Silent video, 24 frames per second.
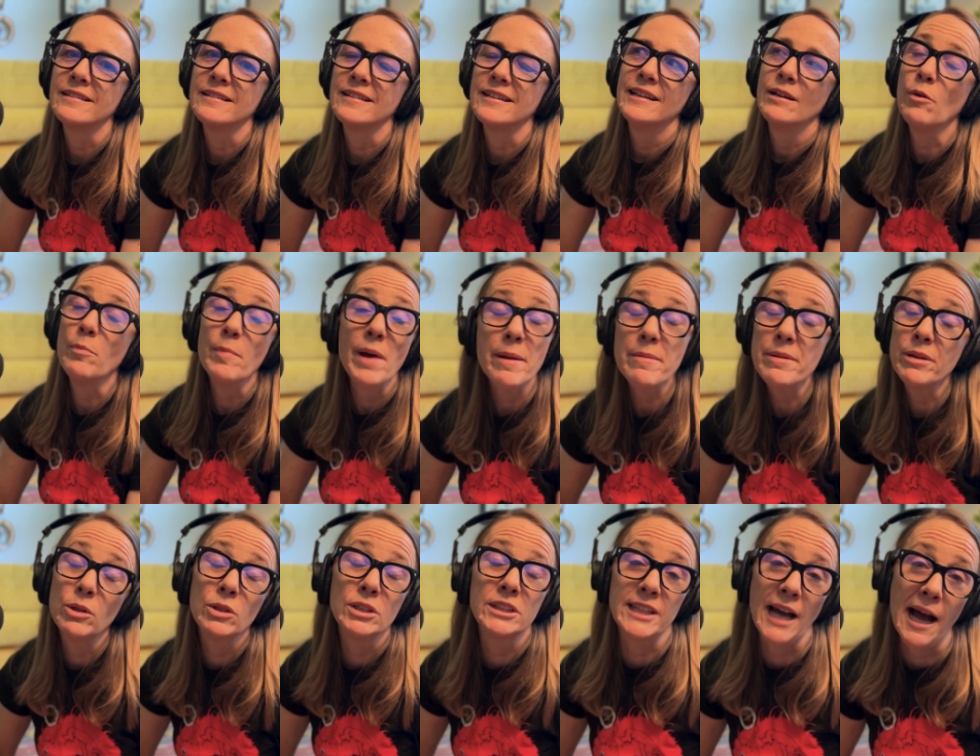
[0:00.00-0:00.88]
It would make me
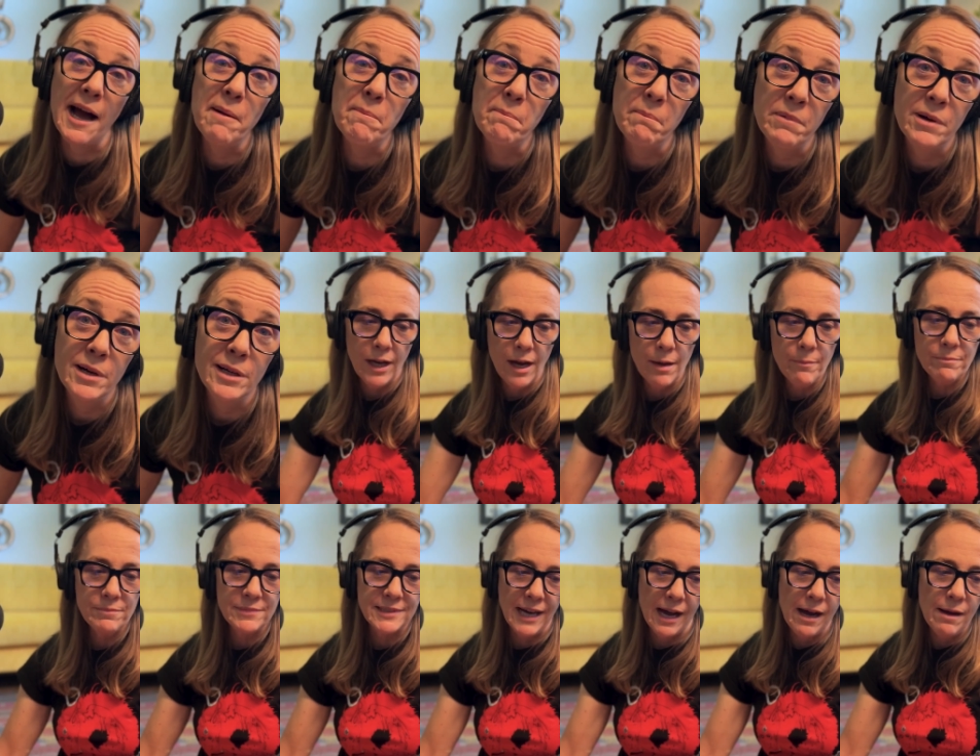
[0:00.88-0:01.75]
look dumb.
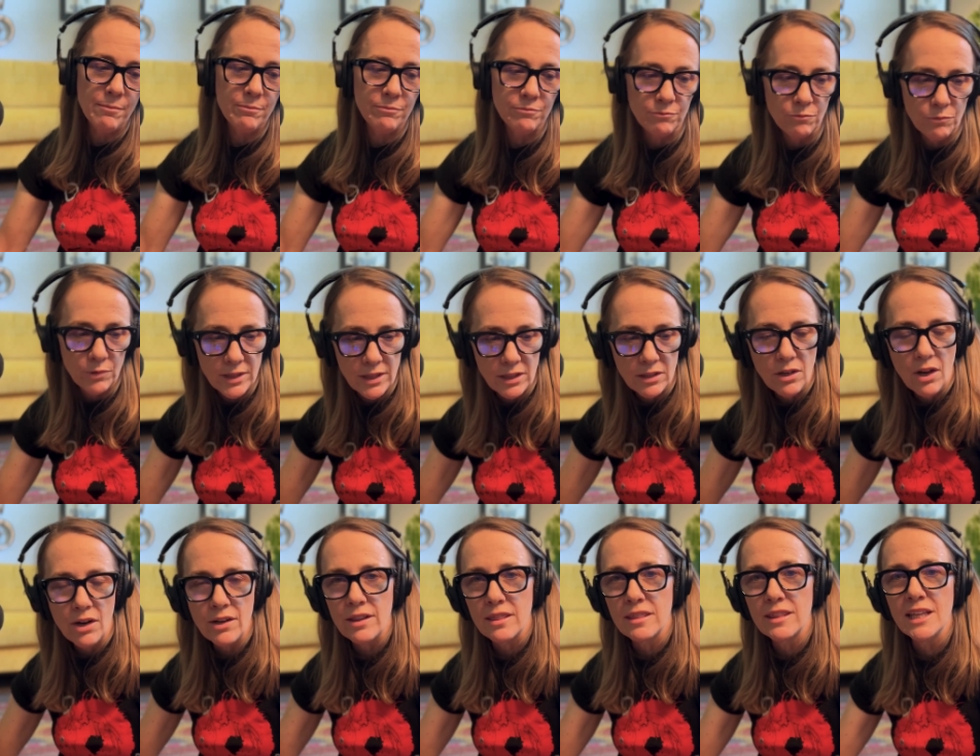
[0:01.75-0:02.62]
I'm dumb with a
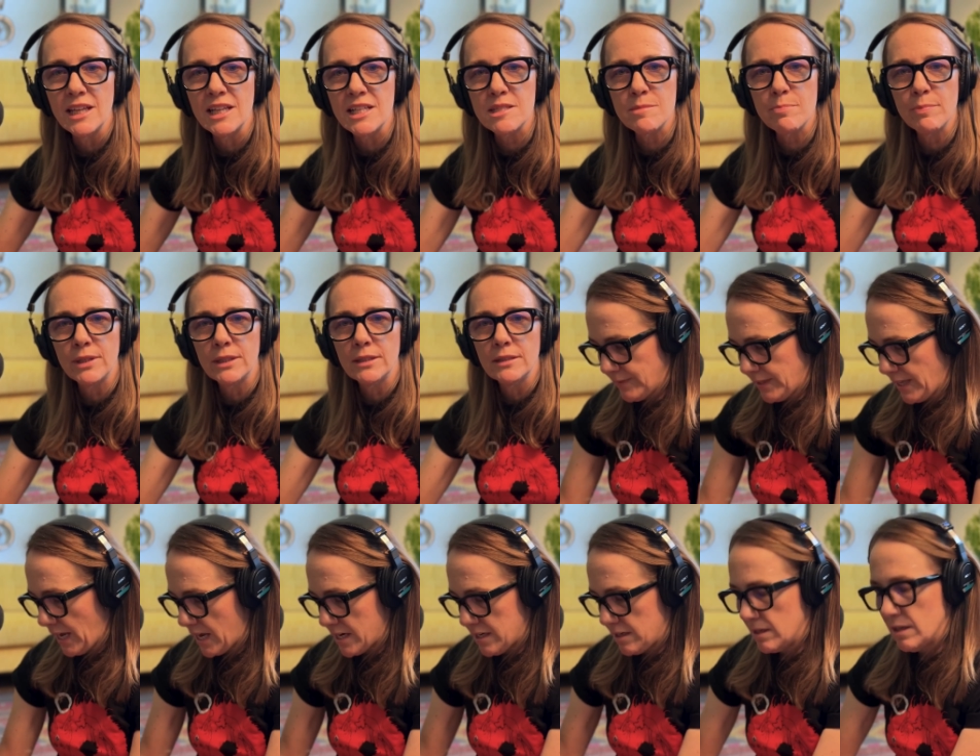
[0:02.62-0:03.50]
lot of things, but
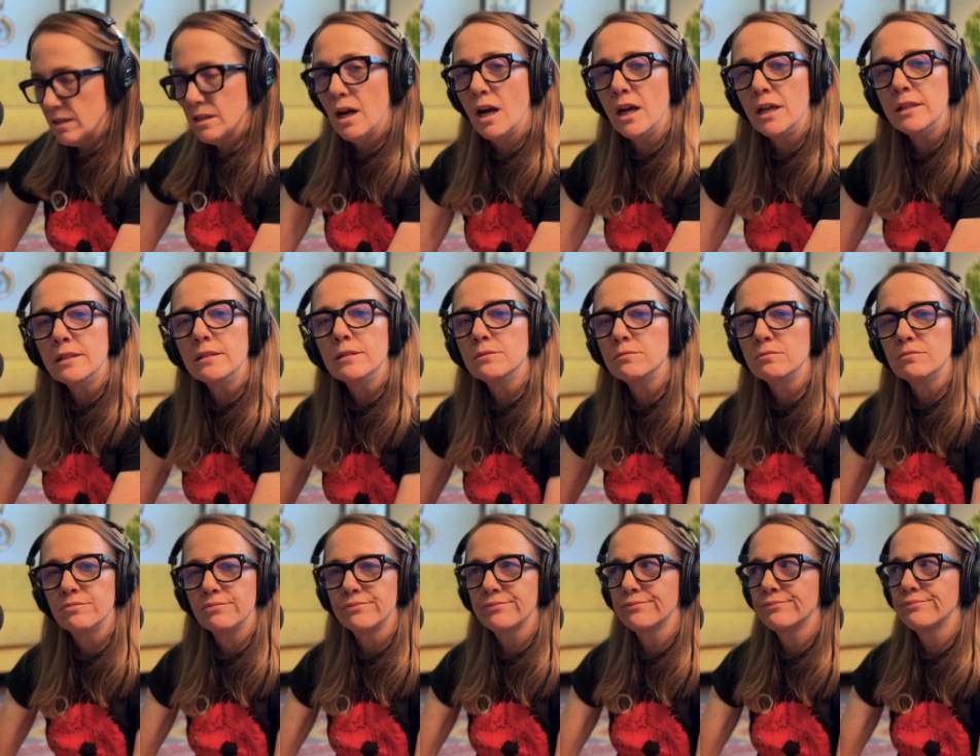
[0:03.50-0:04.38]

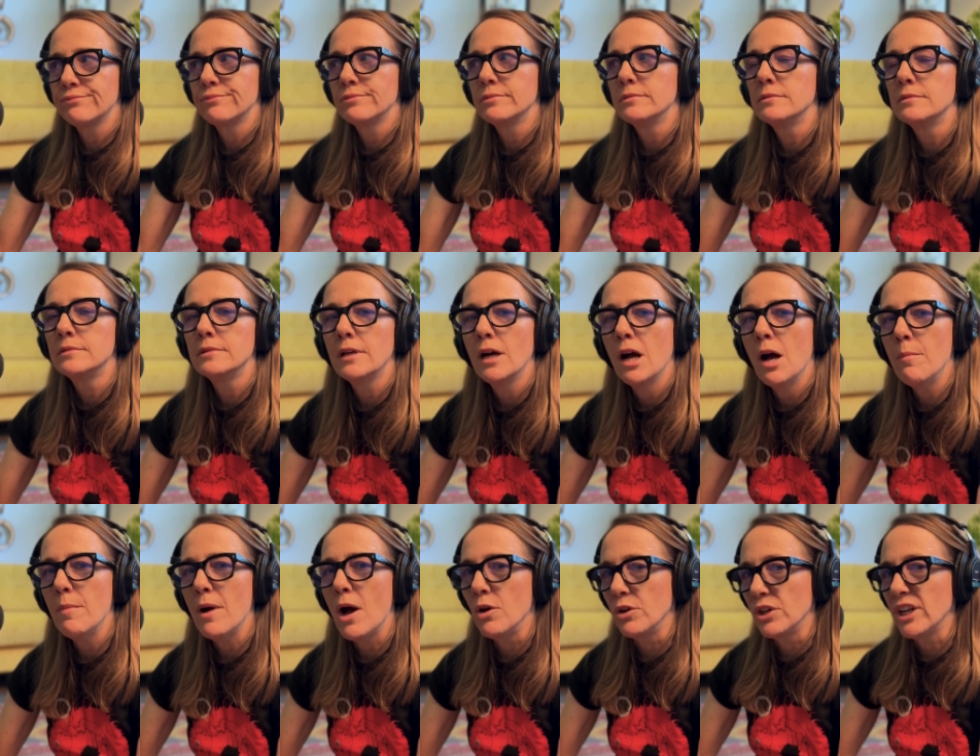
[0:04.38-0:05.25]

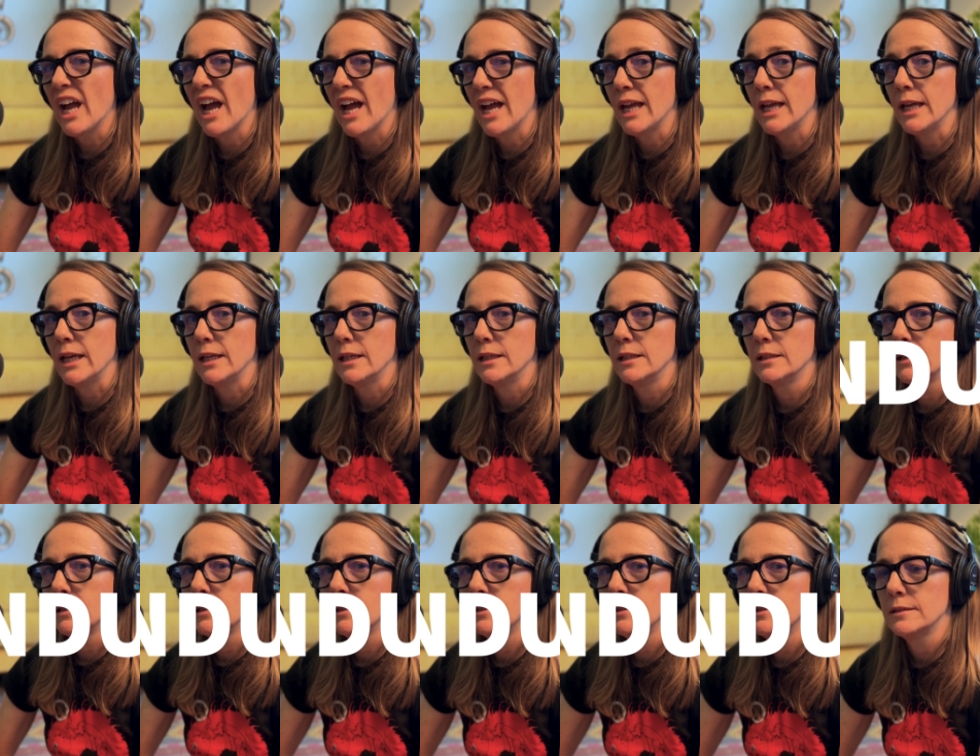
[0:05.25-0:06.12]
I'm okay
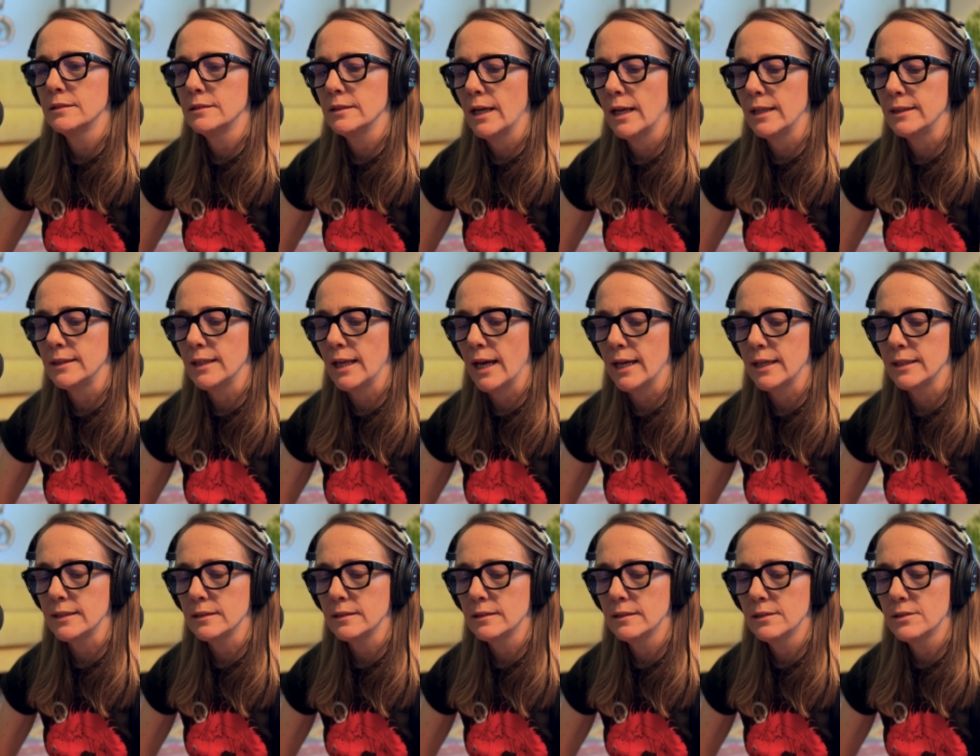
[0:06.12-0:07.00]
at
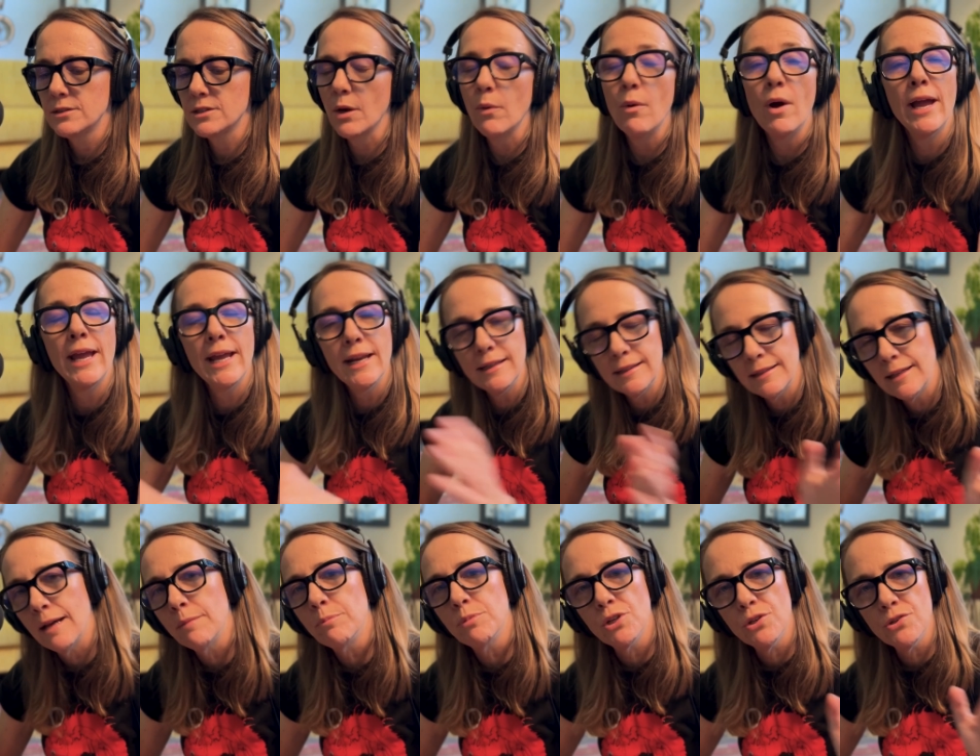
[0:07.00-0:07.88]
that. So I ended
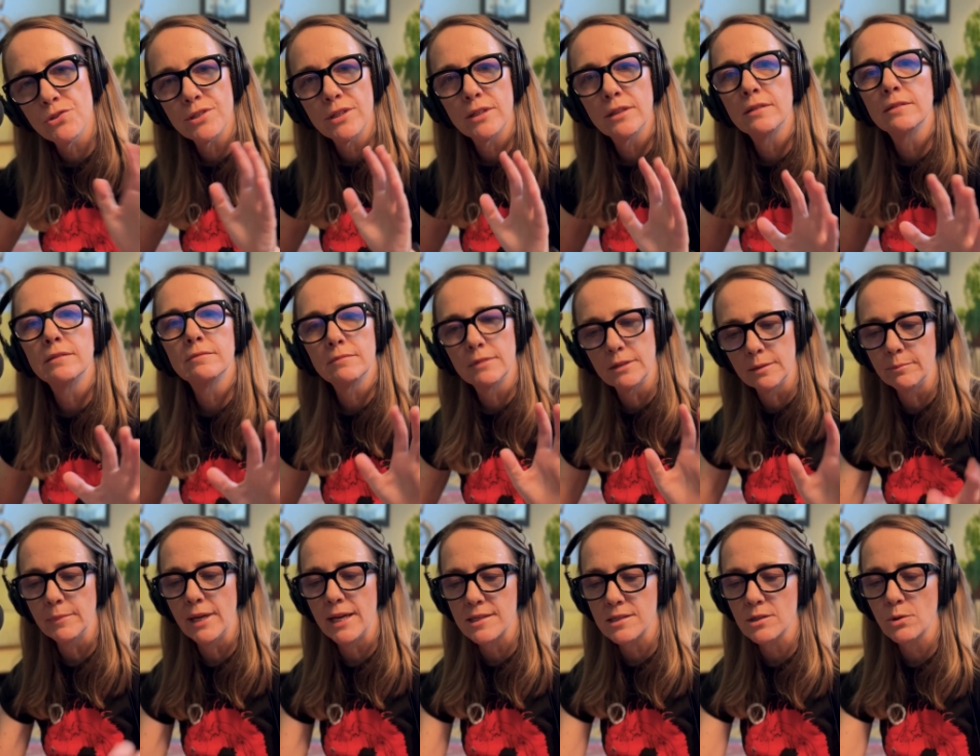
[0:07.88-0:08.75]
up using
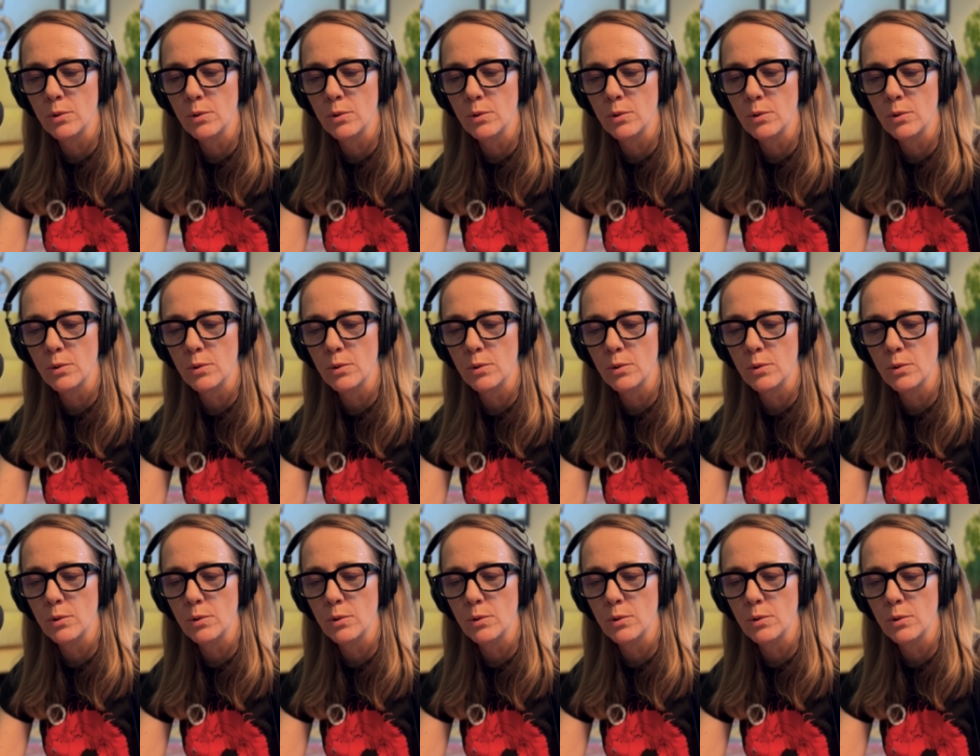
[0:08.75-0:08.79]
them as